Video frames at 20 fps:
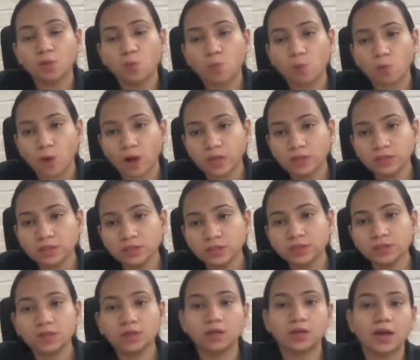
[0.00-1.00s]

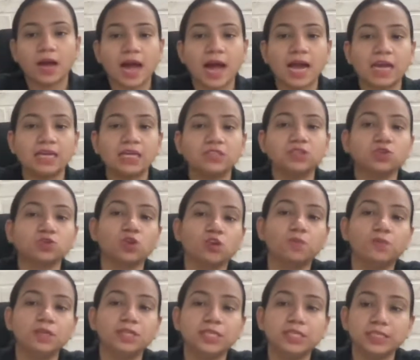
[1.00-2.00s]
one ion
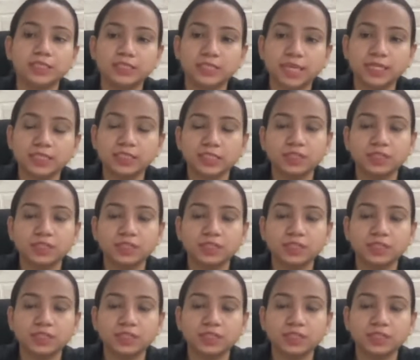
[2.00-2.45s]
solubility is S,